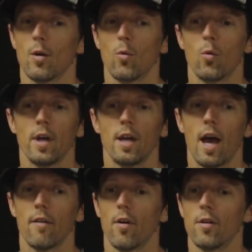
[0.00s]
we
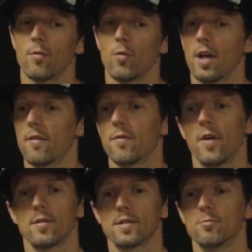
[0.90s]
have
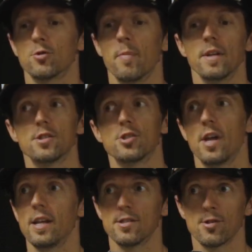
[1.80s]
felt some tremendous
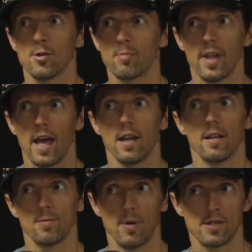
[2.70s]
changes on the planet,
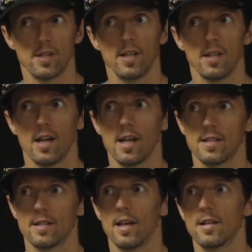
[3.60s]
especially in the United
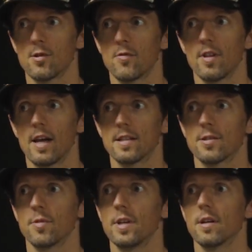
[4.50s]
States over the
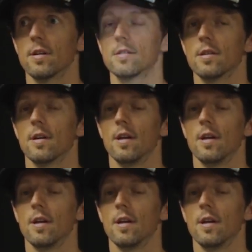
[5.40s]
last 3 years.